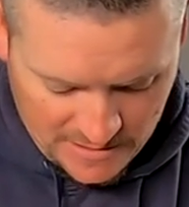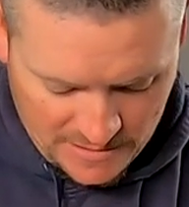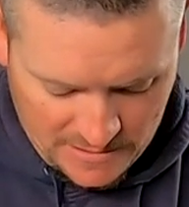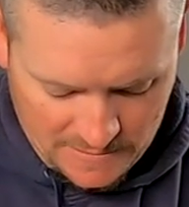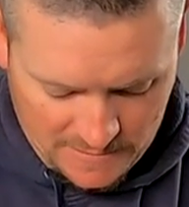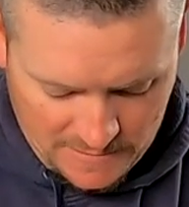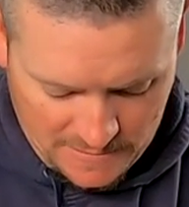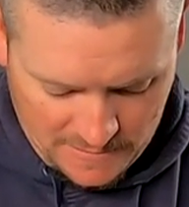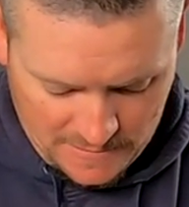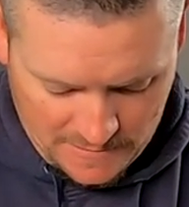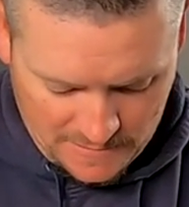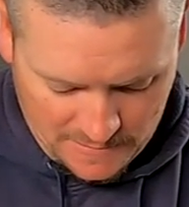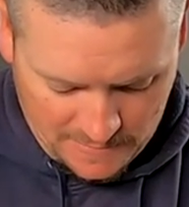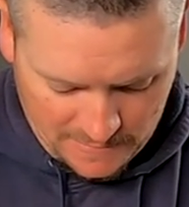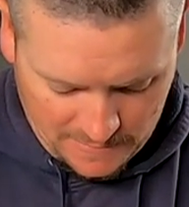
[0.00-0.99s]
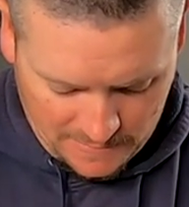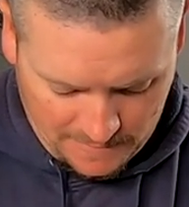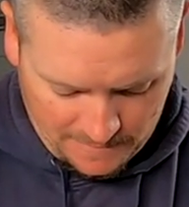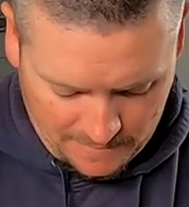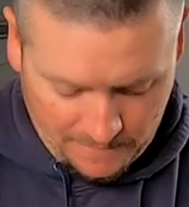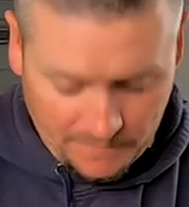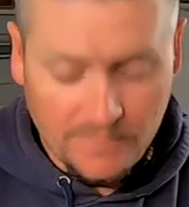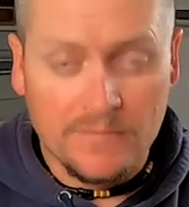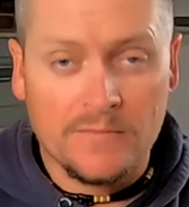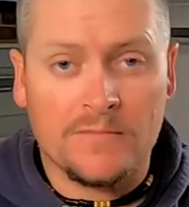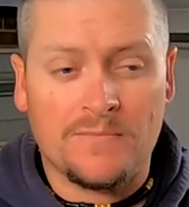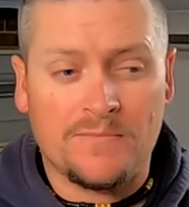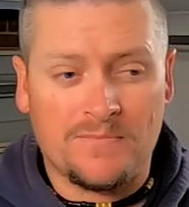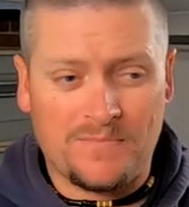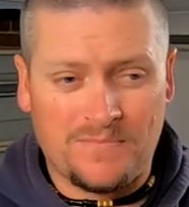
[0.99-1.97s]

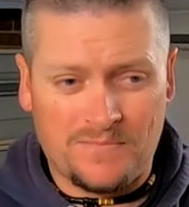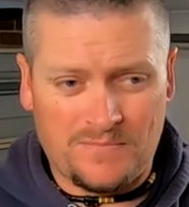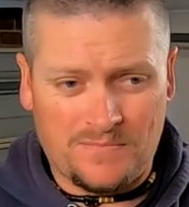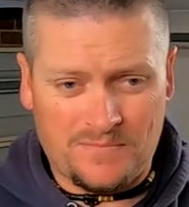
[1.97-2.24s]
Nothing is said.